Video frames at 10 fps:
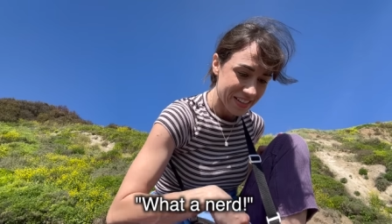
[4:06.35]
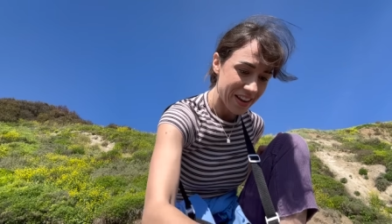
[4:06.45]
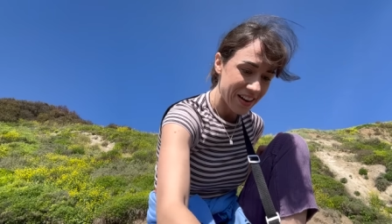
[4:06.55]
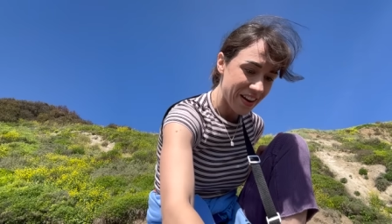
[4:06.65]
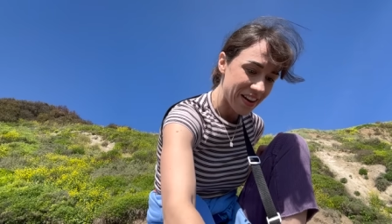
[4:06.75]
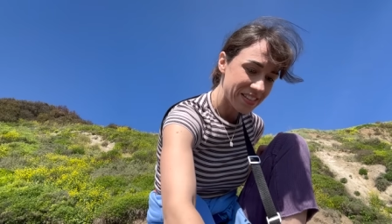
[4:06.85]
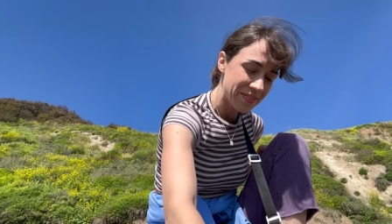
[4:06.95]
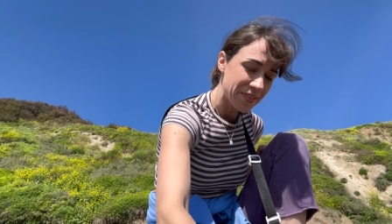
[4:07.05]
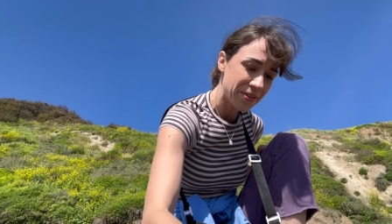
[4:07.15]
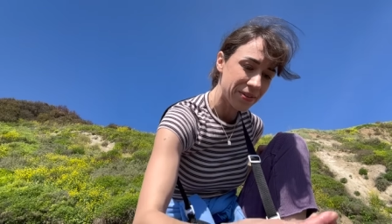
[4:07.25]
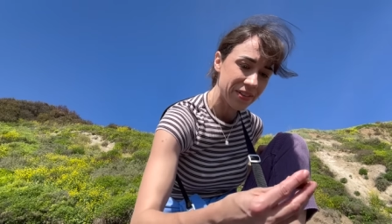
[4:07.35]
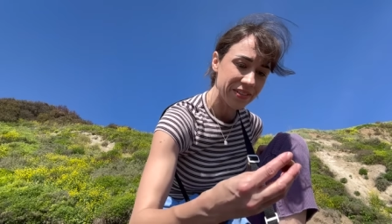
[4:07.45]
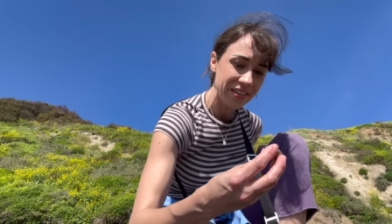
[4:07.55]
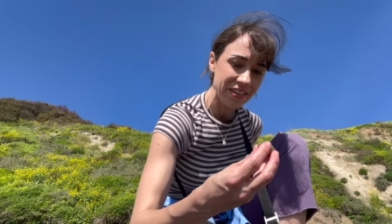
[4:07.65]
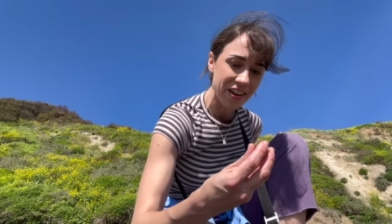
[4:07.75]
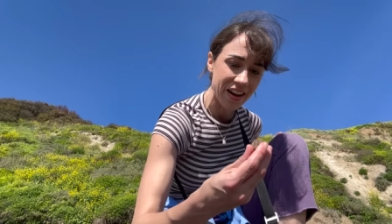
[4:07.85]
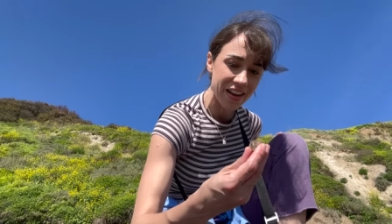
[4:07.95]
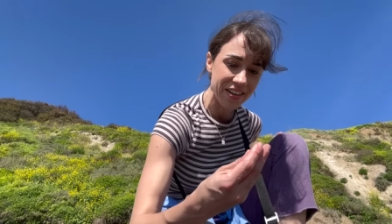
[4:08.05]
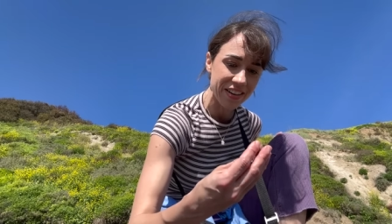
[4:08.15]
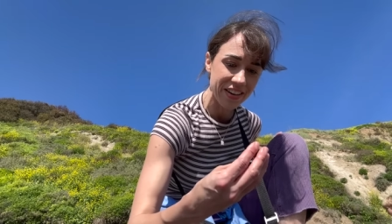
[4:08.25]
An awesome, cool
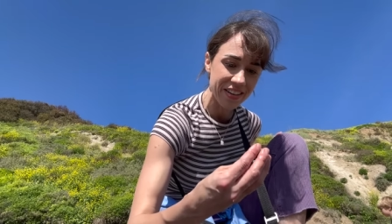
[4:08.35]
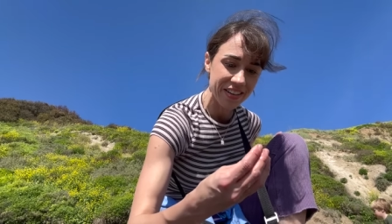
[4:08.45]
pot nerd.